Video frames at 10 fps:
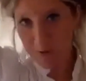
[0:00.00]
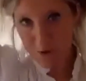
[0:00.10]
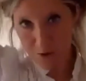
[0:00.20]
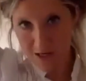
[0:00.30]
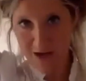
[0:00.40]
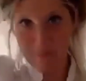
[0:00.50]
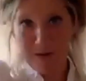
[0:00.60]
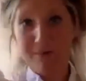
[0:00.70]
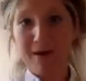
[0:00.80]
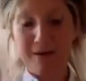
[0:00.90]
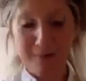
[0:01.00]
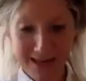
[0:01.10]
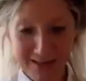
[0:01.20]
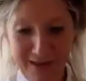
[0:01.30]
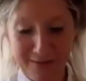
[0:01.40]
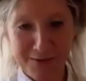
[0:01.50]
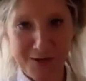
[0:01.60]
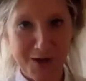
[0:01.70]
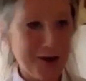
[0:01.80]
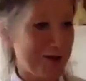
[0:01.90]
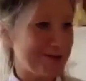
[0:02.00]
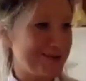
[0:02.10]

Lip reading: collar. I might give that one a go.